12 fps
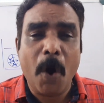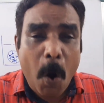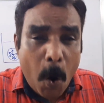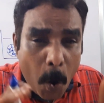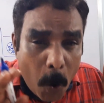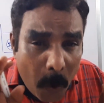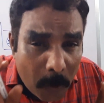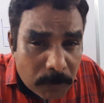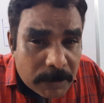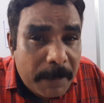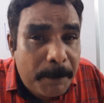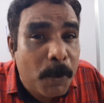all
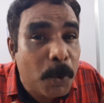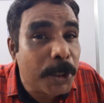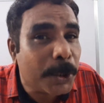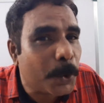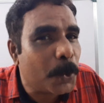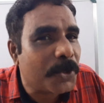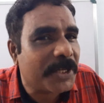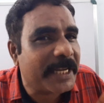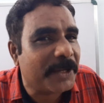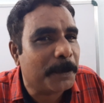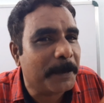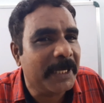the molecules
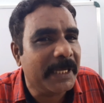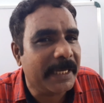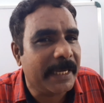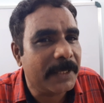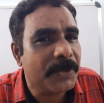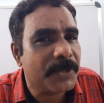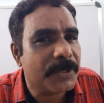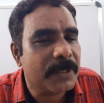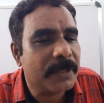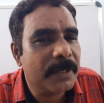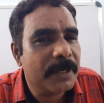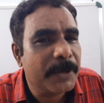experience
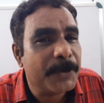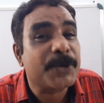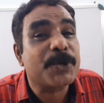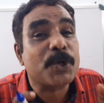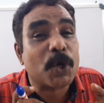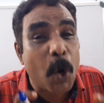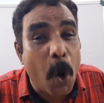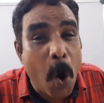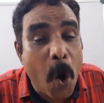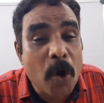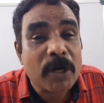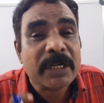
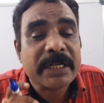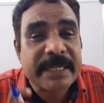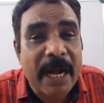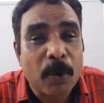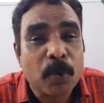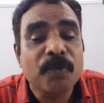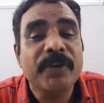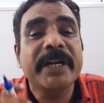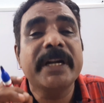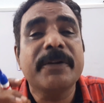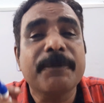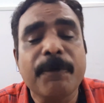strong
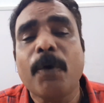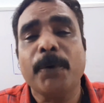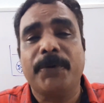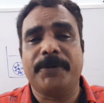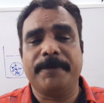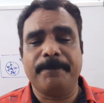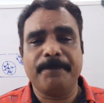downward force.